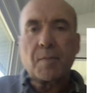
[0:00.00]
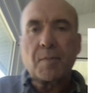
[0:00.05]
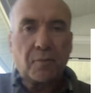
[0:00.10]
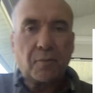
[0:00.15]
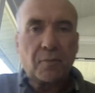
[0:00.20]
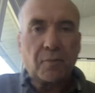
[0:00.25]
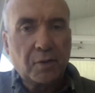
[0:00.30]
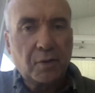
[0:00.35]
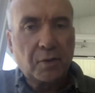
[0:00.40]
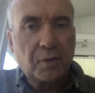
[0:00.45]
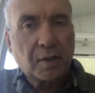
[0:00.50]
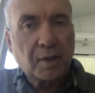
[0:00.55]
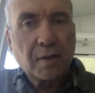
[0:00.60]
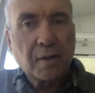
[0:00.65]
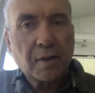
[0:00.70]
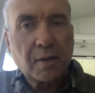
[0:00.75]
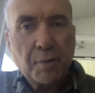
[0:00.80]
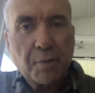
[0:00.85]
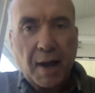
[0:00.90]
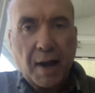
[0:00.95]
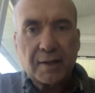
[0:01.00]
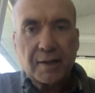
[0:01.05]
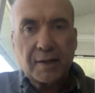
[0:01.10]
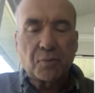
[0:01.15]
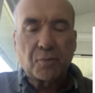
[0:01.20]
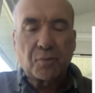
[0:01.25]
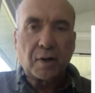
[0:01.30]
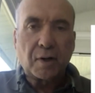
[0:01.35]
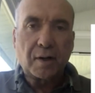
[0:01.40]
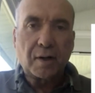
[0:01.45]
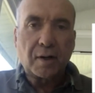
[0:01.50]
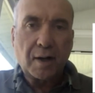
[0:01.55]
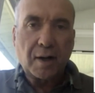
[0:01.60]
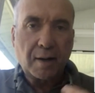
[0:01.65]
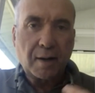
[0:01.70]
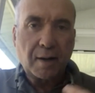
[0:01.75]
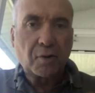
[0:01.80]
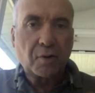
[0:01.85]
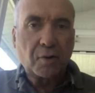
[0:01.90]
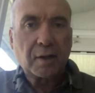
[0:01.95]
we've used in the past where
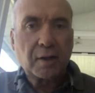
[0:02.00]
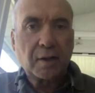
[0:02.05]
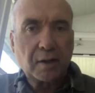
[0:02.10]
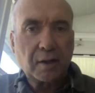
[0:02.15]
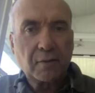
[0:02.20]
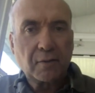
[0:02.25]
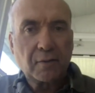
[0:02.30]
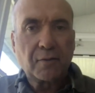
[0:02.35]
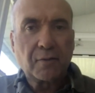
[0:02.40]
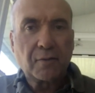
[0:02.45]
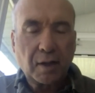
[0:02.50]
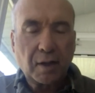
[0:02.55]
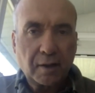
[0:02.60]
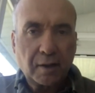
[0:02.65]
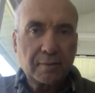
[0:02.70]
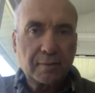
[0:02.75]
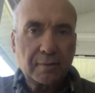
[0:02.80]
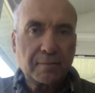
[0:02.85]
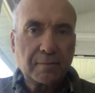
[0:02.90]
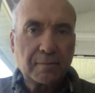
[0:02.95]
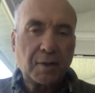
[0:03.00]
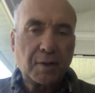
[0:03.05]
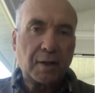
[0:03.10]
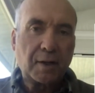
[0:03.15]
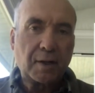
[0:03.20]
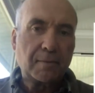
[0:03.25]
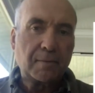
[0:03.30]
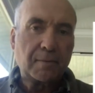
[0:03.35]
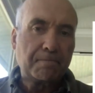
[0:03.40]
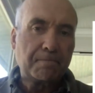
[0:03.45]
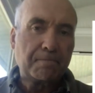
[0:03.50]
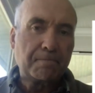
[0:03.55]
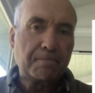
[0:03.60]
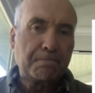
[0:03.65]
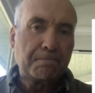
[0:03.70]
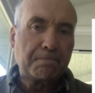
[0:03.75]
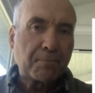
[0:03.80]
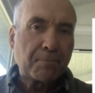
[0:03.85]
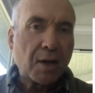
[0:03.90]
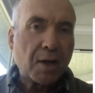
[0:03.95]
I'm going to give a, um,
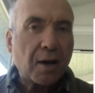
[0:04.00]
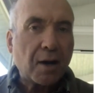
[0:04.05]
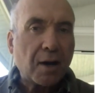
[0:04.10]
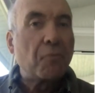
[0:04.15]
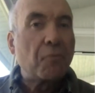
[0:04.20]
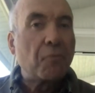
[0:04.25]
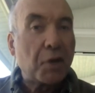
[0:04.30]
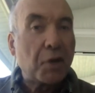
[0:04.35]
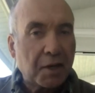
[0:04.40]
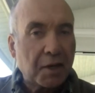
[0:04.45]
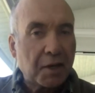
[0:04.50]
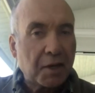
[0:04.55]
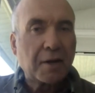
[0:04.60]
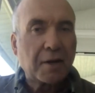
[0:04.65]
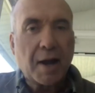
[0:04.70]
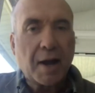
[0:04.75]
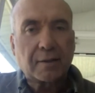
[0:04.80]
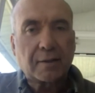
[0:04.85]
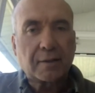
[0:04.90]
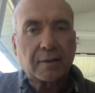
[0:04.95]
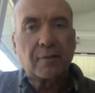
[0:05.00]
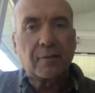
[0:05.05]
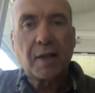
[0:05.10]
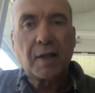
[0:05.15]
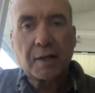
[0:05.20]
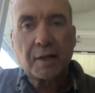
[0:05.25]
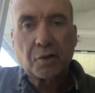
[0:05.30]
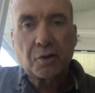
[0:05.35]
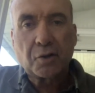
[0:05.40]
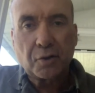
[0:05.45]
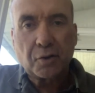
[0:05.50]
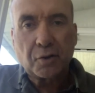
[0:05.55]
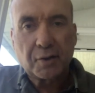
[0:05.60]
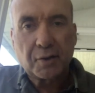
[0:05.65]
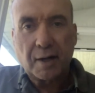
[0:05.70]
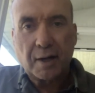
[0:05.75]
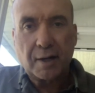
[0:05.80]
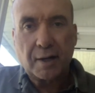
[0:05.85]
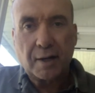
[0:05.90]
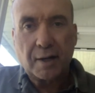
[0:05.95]
hopefully an interactive lecture
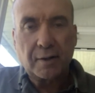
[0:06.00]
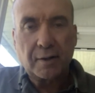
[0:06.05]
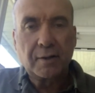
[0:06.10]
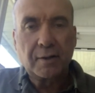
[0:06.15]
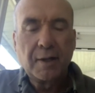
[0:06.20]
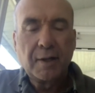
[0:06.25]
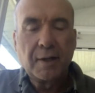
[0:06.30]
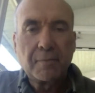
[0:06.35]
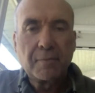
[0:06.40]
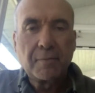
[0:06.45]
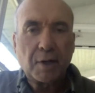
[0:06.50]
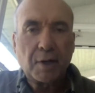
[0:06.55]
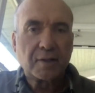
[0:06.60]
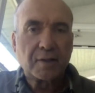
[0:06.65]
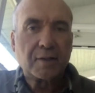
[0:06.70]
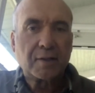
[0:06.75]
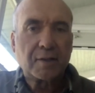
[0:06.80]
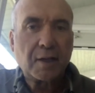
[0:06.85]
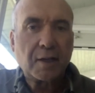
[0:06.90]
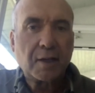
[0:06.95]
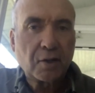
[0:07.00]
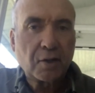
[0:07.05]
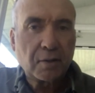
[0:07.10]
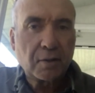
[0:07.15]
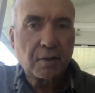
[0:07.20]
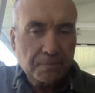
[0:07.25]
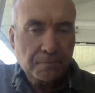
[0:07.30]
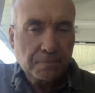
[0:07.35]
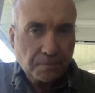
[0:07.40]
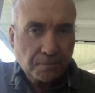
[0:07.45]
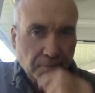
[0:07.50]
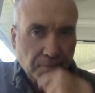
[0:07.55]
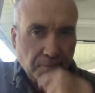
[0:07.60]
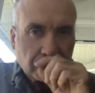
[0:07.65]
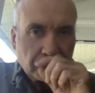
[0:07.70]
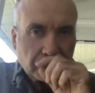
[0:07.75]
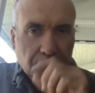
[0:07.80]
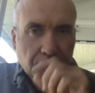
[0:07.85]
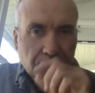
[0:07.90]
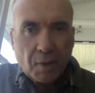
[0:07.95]
style presentation.
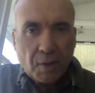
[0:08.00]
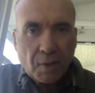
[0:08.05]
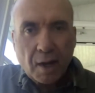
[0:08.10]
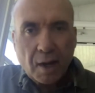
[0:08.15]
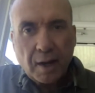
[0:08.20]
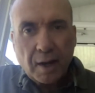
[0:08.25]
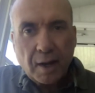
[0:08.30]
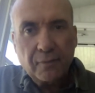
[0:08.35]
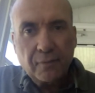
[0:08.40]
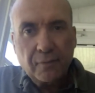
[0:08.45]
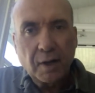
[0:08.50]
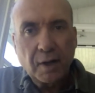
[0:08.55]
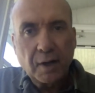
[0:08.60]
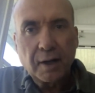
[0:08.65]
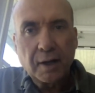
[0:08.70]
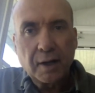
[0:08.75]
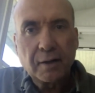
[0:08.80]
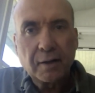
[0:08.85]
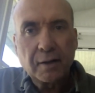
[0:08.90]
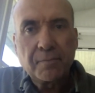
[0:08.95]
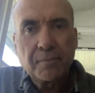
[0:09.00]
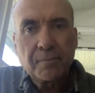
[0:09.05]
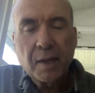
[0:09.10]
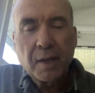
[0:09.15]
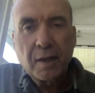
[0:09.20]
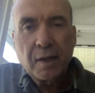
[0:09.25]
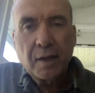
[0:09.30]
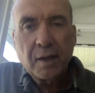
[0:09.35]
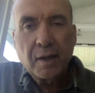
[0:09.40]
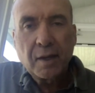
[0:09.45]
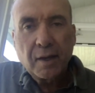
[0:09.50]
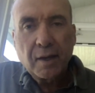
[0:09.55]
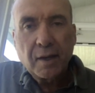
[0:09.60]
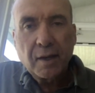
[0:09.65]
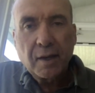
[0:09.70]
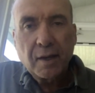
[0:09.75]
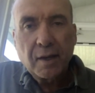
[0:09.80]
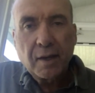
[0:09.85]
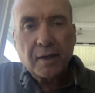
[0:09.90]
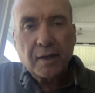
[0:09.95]
I've uh,
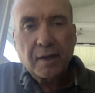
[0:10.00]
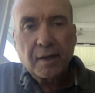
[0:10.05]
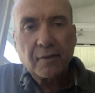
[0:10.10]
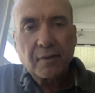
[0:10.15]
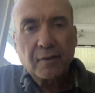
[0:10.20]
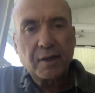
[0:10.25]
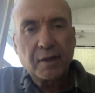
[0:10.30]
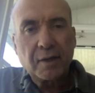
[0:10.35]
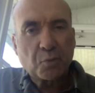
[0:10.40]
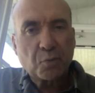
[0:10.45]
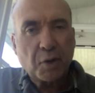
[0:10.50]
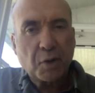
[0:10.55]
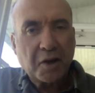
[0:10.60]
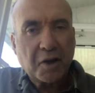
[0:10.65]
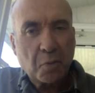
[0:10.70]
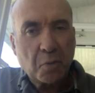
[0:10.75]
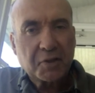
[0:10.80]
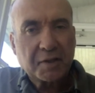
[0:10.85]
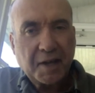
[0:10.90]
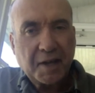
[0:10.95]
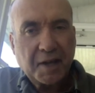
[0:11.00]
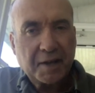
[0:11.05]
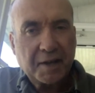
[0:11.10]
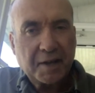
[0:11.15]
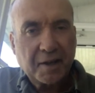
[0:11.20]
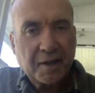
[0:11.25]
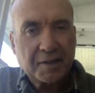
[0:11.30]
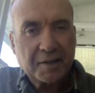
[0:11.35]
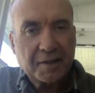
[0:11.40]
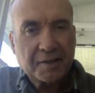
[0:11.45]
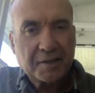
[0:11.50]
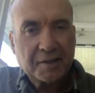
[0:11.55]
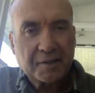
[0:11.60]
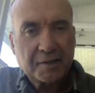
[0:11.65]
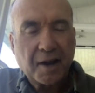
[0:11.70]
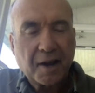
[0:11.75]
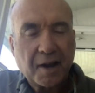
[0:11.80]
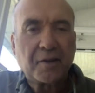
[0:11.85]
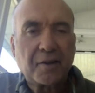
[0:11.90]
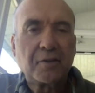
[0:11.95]
given this what I hope is a tantalizing
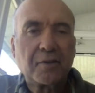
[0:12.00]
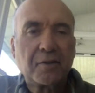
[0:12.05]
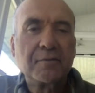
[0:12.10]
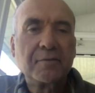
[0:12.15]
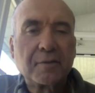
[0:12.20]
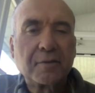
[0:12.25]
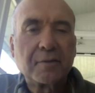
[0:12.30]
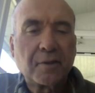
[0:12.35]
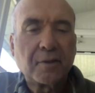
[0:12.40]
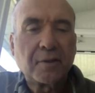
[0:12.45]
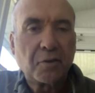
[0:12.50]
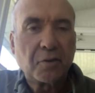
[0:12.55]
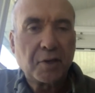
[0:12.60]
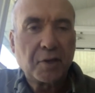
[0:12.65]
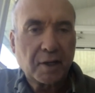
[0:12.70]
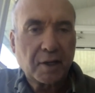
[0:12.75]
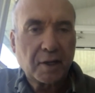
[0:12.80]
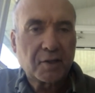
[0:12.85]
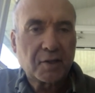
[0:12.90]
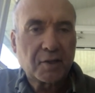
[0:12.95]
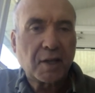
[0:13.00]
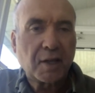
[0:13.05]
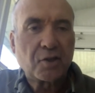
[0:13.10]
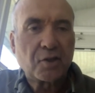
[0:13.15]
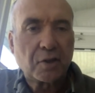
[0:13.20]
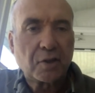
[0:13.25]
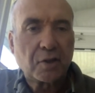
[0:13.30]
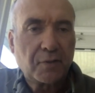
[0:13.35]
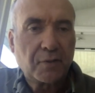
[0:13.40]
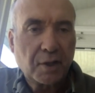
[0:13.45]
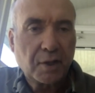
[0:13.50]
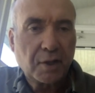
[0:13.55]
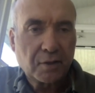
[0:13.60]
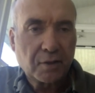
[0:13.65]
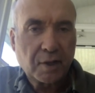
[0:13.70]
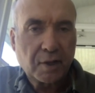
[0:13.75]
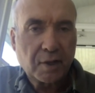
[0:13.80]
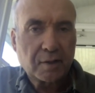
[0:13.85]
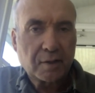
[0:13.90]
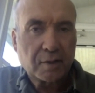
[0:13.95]
title called The Extinction of Deer
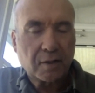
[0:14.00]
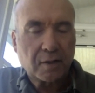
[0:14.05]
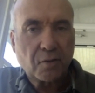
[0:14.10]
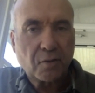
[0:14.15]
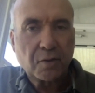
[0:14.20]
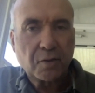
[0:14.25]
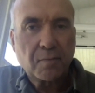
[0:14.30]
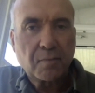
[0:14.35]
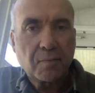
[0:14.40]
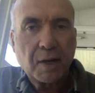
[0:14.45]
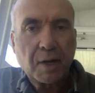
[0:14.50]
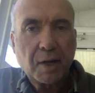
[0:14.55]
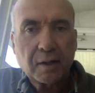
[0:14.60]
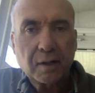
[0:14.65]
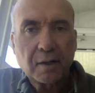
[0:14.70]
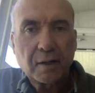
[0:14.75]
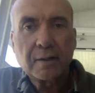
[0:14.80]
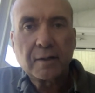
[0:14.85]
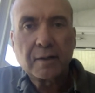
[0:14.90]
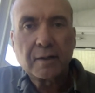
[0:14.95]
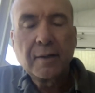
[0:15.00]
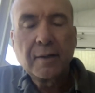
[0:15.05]
Ticks in North America.